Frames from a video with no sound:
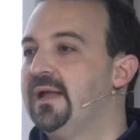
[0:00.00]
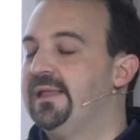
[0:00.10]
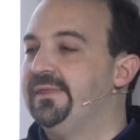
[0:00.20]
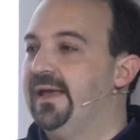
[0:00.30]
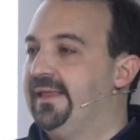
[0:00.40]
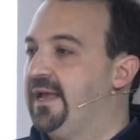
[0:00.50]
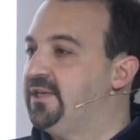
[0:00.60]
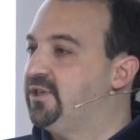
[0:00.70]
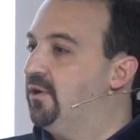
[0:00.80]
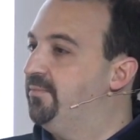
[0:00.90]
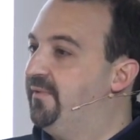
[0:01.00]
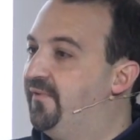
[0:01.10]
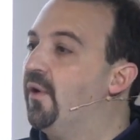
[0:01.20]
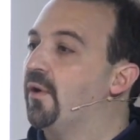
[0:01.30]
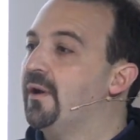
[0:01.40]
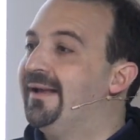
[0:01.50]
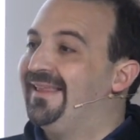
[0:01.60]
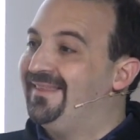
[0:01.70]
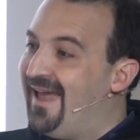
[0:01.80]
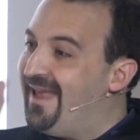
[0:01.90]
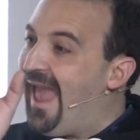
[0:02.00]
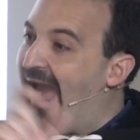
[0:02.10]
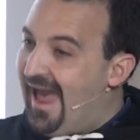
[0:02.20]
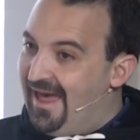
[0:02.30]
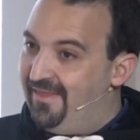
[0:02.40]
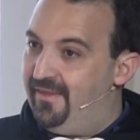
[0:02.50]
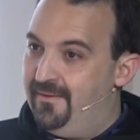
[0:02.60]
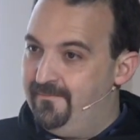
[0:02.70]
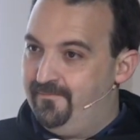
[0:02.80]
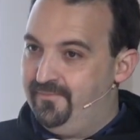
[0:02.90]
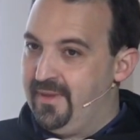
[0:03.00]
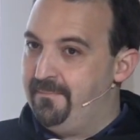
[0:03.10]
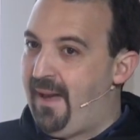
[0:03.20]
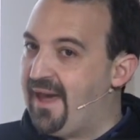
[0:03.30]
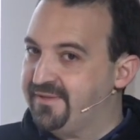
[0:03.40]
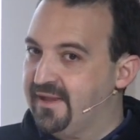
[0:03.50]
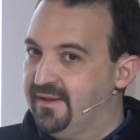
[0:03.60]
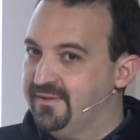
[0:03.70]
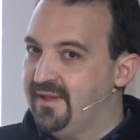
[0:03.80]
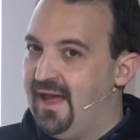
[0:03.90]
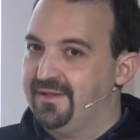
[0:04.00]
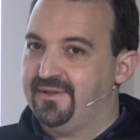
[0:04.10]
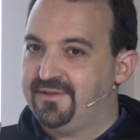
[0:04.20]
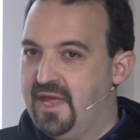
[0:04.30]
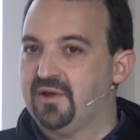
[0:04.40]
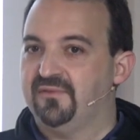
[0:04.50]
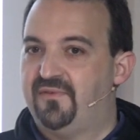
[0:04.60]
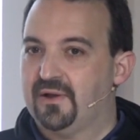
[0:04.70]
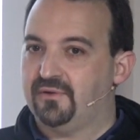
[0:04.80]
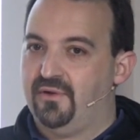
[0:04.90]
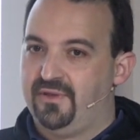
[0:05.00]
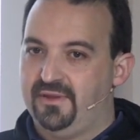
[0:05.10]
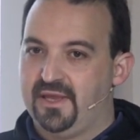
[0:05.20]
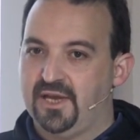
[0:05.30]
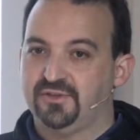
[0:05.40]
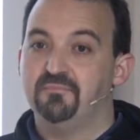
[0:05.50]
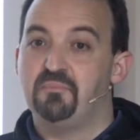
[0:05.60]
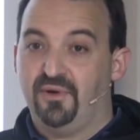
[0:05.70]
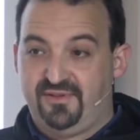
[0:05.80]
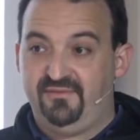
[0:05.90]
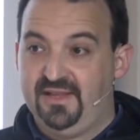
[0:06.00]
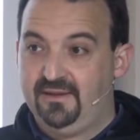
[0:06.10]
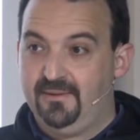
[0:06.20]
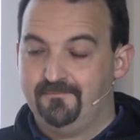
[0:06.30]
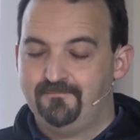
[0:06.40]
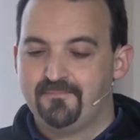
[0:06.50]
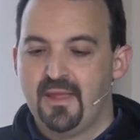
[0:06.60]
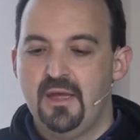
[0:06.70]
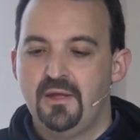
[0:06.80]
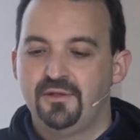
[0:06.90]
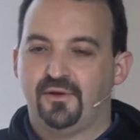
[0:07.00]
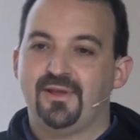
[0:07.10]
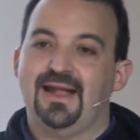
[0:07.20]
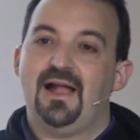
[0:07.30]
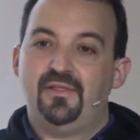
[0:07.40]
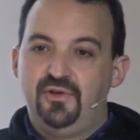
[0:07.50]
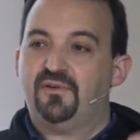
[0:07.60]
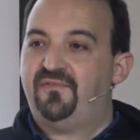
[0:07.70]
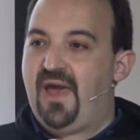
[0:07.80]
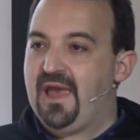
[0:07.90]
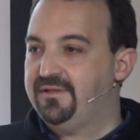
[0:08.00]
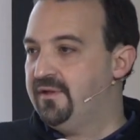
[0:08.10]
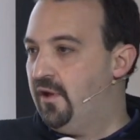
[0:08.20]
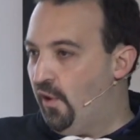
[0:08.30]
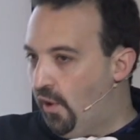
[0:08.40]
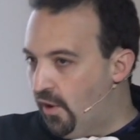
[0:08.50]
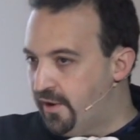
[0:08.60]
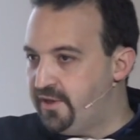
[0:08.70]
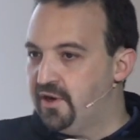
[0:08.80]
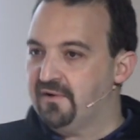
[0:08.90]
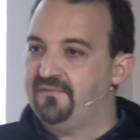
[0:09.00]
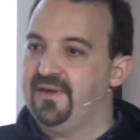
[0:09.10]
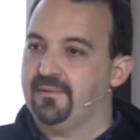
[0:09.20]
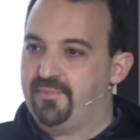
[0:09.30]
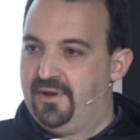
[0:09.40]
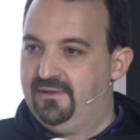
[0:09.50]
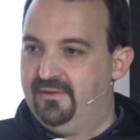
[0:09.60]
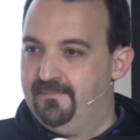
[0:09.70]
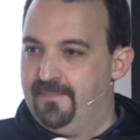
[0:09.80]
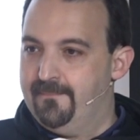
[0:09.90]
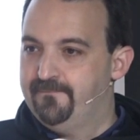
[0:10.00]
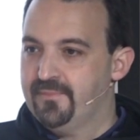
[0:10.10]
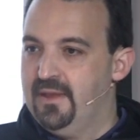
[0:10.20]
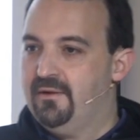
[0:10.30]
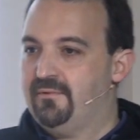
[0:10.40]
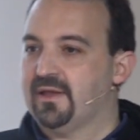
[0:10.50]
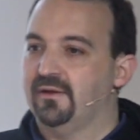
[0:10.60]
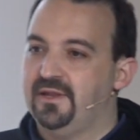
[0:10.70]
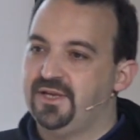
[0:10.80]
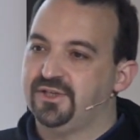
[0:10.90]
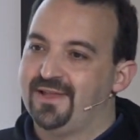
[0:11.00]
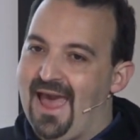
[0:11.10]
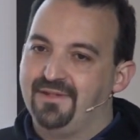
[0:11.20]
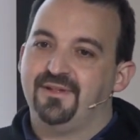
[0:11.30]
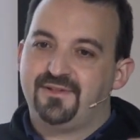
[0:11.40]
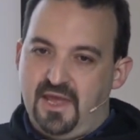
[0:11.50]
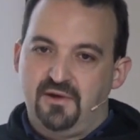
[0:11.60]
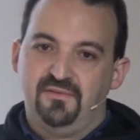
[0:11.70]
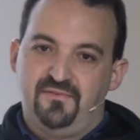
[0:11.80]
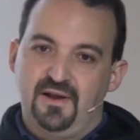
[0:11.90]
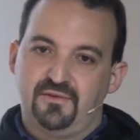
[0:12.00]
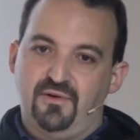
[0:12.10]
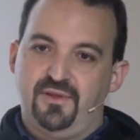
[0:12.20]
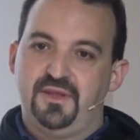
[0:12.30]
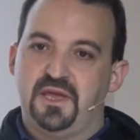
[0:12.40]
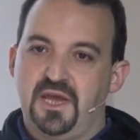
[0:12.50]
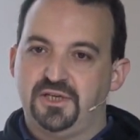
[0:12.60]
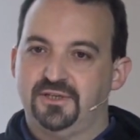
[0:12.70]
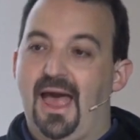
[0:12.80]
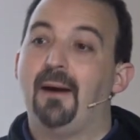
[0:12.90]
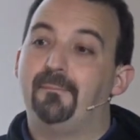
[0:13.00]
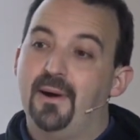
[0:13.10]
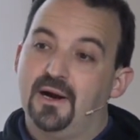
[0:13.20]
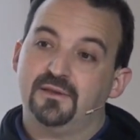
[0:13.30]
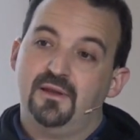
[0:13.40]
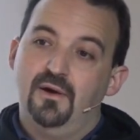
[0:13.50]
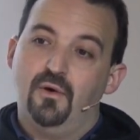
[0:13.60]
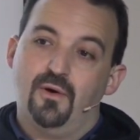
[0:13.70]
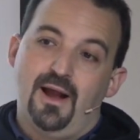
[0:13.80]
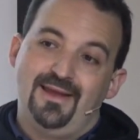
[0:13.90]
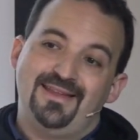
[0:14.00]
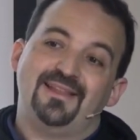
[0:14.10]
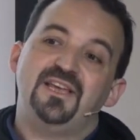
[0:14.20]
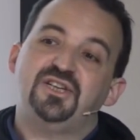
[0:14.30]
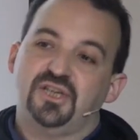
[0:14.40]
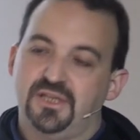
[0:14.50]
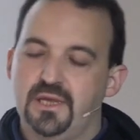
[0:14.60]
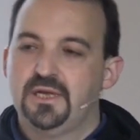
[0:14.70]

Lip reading: that I showed before, they have passkeys as a second factor authentication possibility. So you can add your face or your fingerprint recognition as a second factor authentication apart or in addition